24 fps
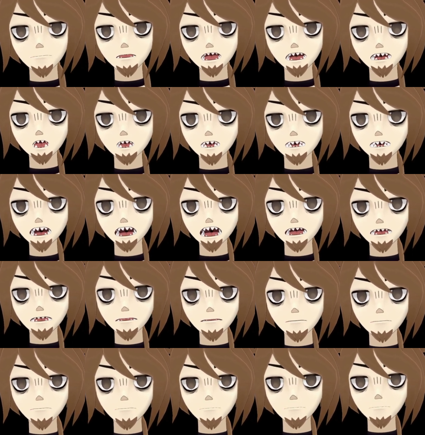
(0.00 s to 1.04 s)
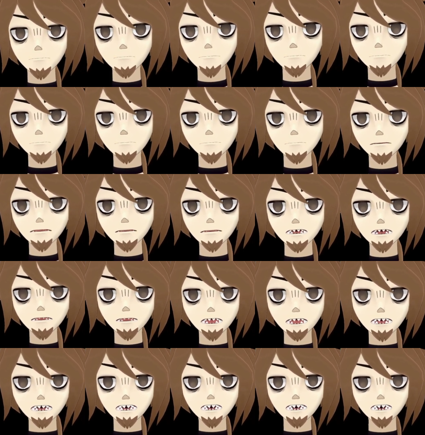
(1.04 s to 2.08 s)
and all that,
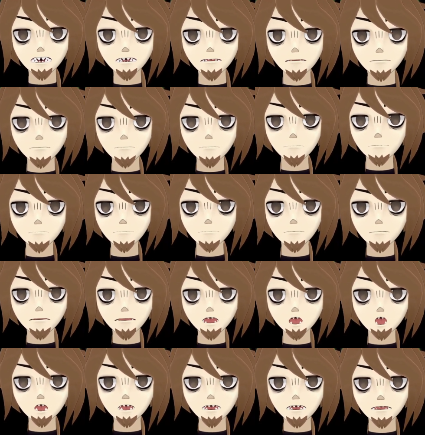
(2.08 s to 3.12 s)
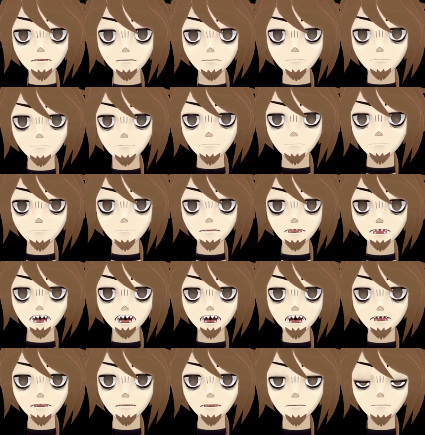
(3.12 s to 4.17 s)
then I'll focus on
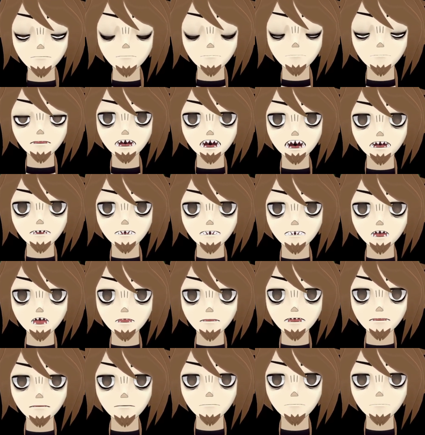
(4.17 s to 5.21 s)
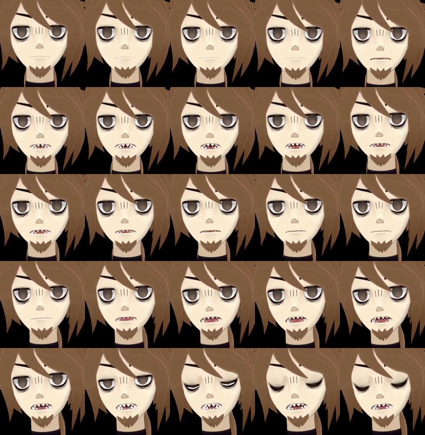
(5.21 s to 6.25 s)
making everything as beautiful and pretty
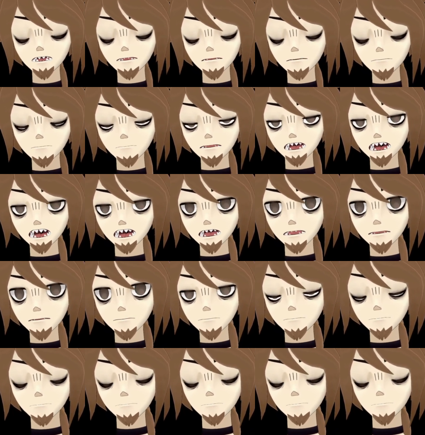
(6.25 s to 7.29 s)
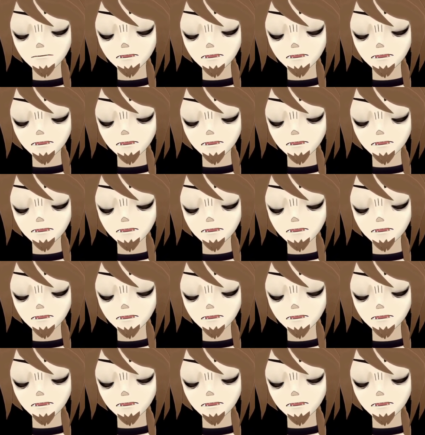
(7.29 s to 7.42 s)
and everything as